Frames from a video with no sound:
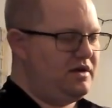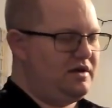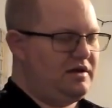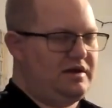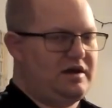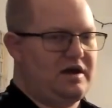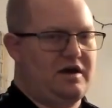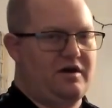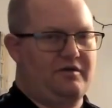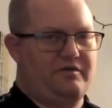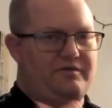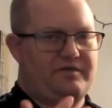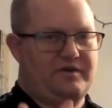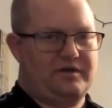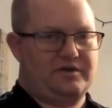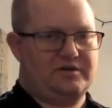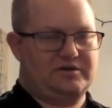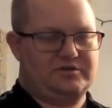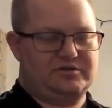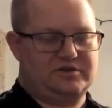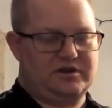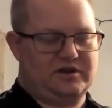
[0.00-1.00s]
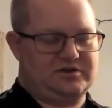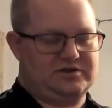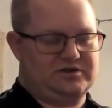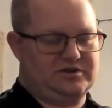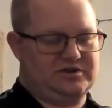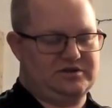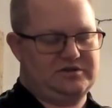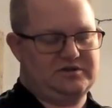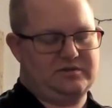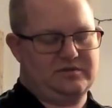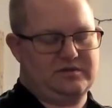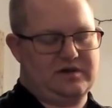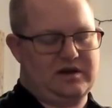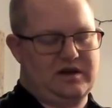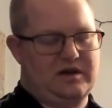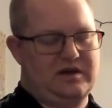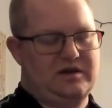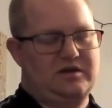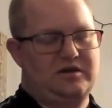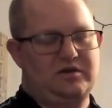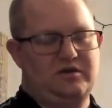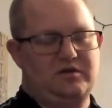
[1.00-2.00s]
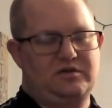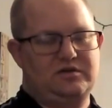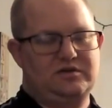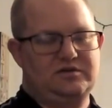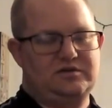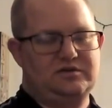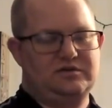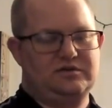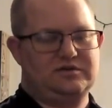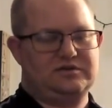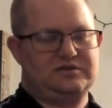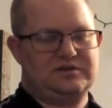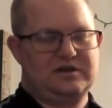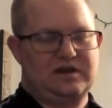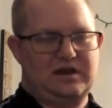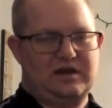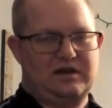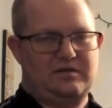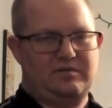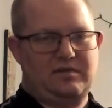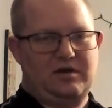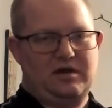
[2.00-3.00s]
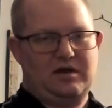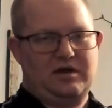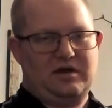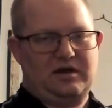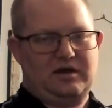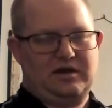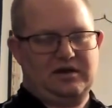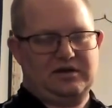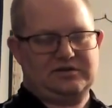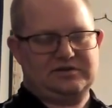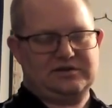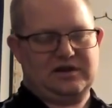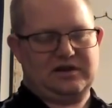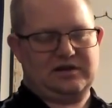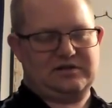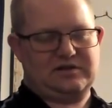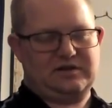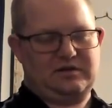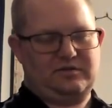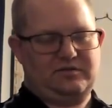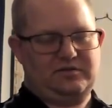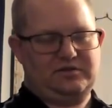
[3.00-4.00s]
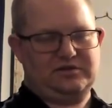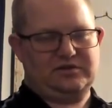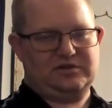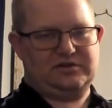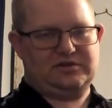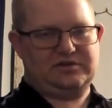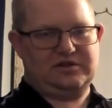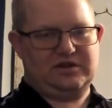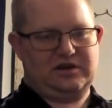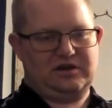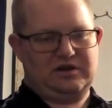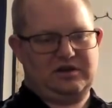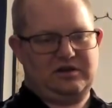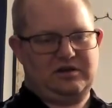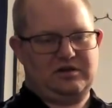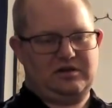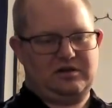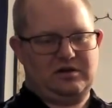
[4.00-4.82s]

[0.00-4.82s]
Now, finger stretches, okay? You can do the same exact thing we just did,